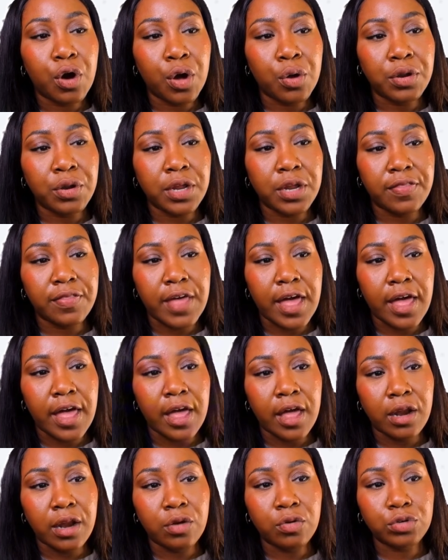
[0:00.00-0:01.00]
only
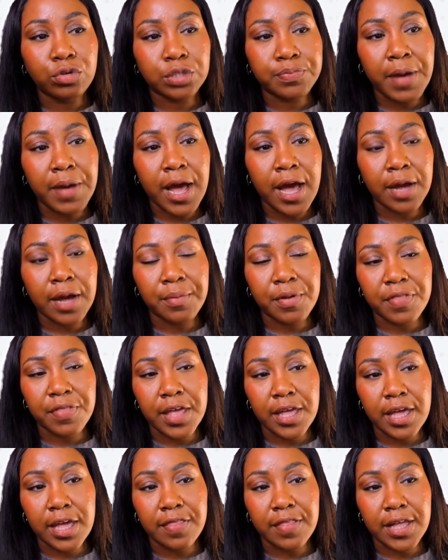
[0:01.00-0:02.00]
their launch pack, but
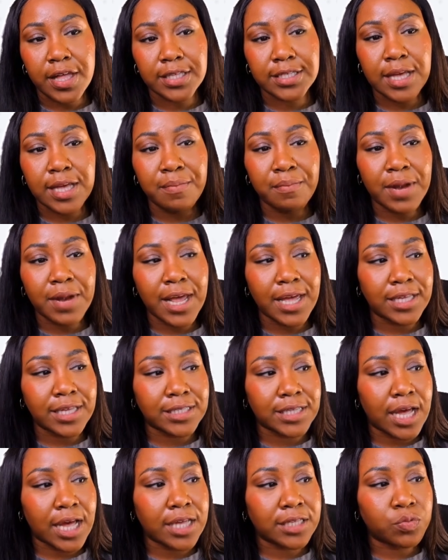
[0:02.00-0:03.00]
they get their
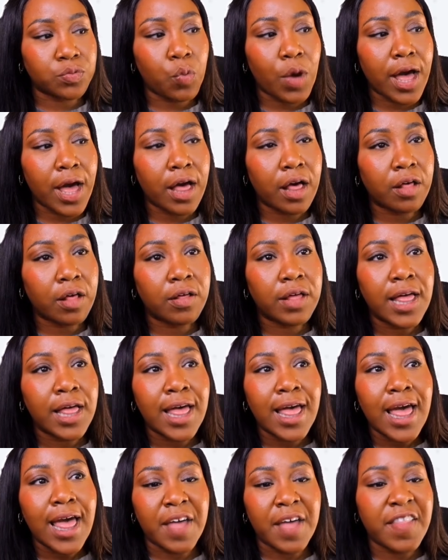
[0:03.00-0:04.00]
templates as well.
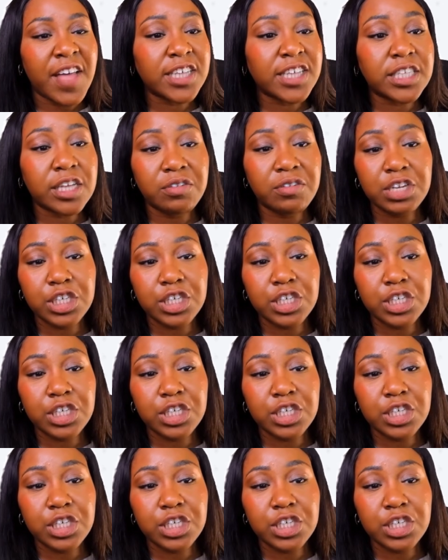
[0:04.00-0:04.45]
And that's the only